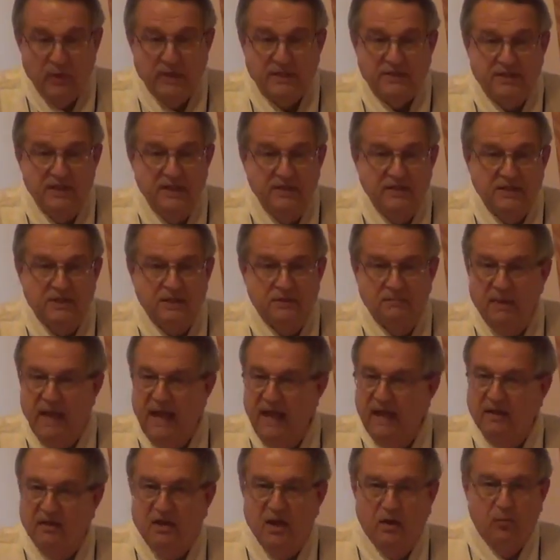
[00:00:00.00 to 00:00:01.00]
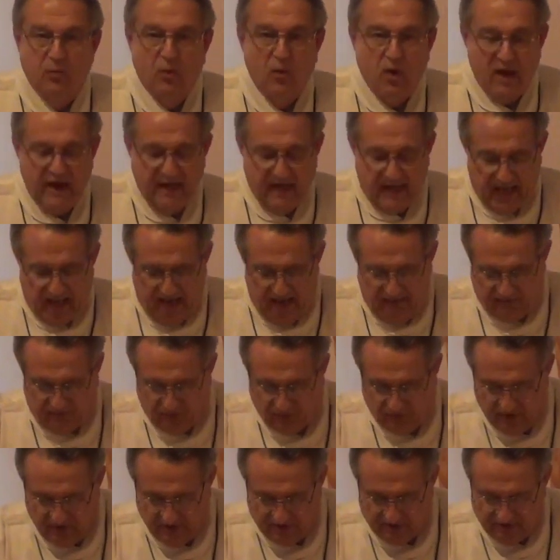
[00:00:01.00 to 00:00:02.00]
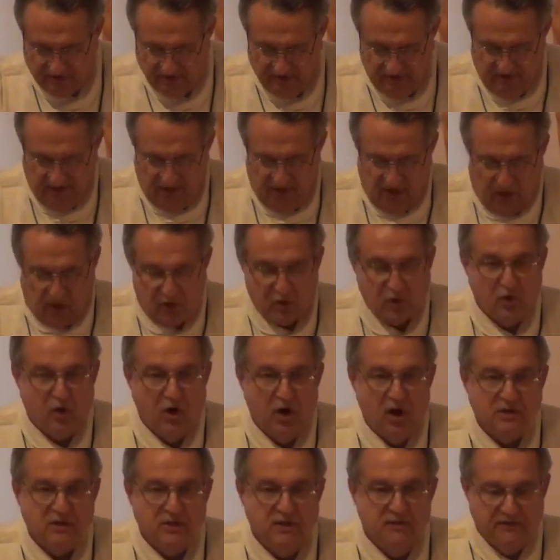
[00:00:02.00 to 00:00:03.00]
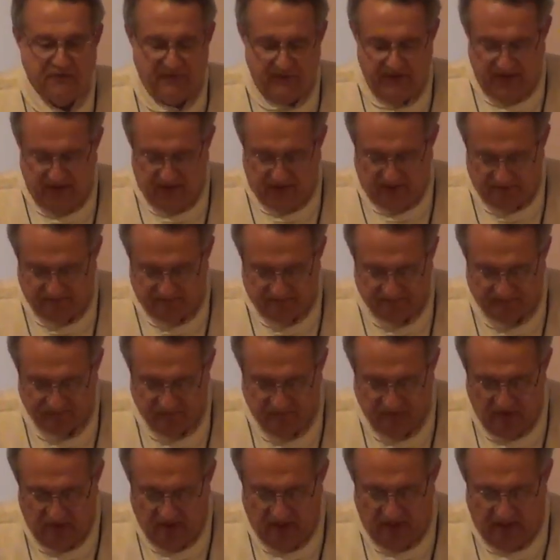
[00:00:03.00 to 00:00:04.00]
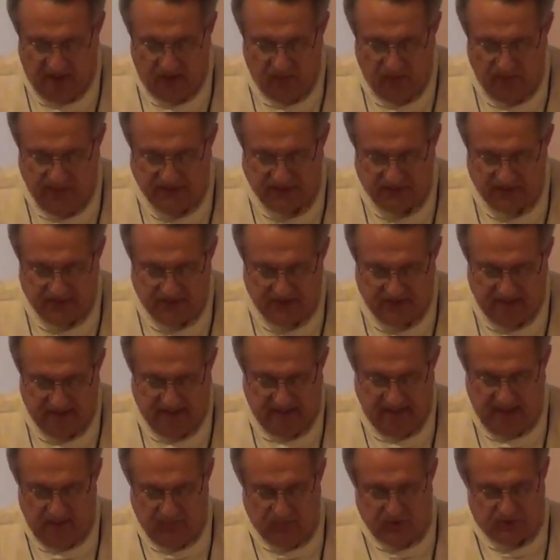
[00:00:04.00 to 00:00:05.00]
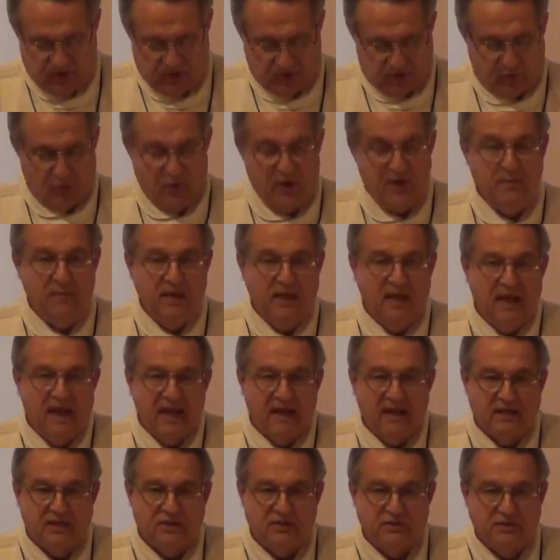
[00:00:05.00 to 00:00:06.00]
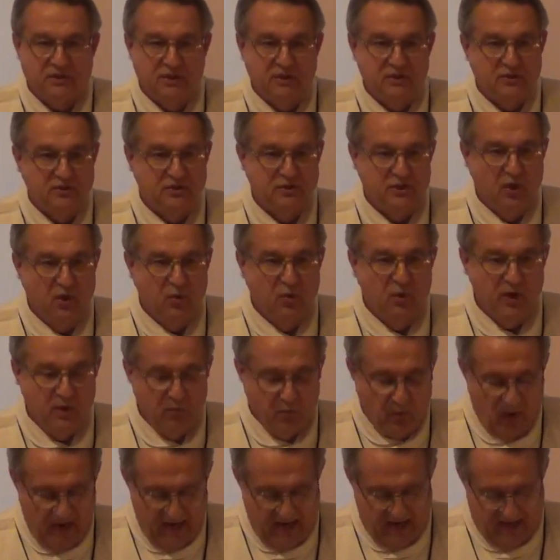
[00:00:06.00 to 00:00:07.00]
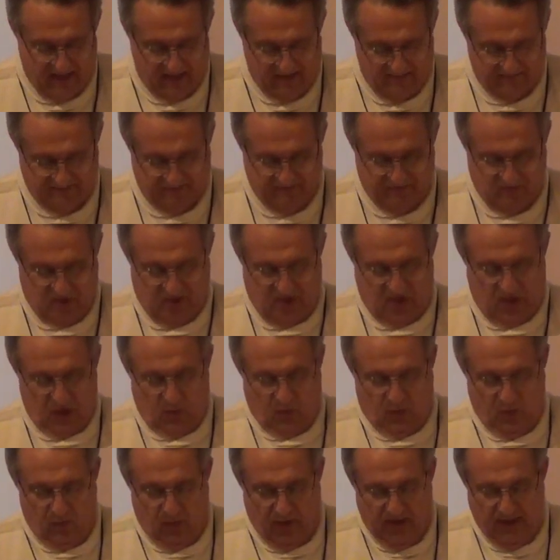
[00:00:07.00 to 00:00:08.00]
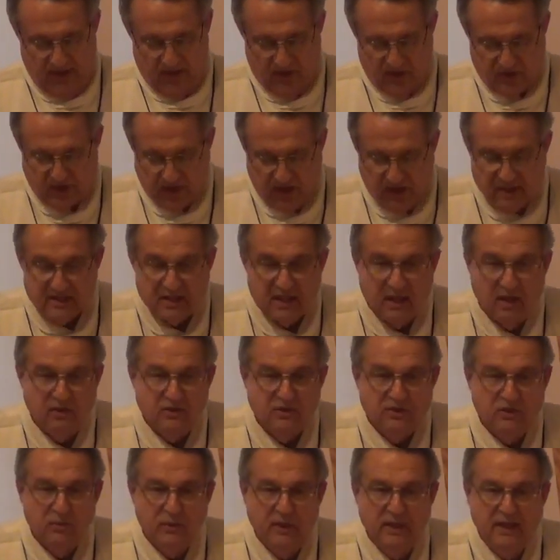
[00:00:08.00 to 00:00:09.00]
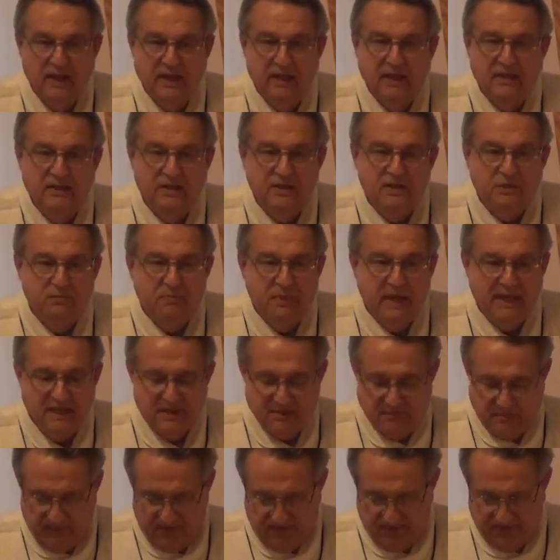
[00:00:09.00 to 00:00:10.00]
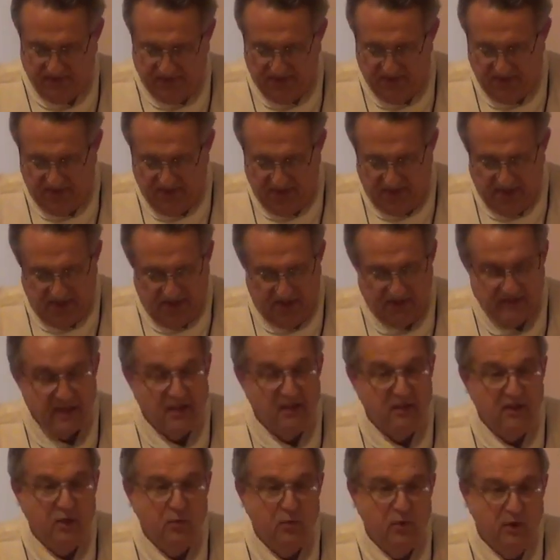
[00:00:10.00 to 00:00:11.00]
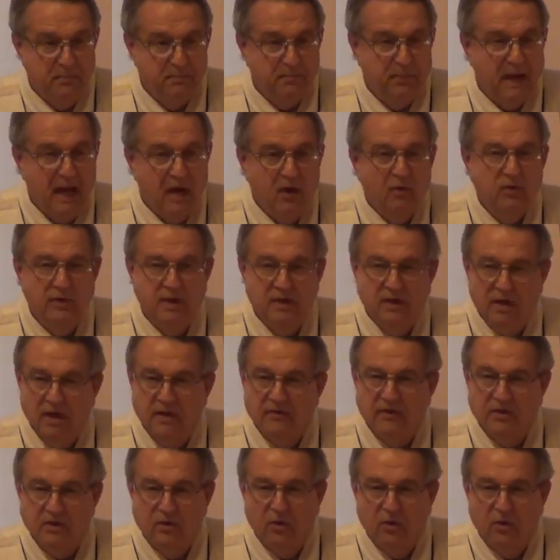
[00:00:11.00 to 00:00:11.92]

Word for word: we see this man come running after us across the field, and, we, and he was screaming at us, so we ran. We ran to Chuck's house, and we hid in his basement until he quit pounding on the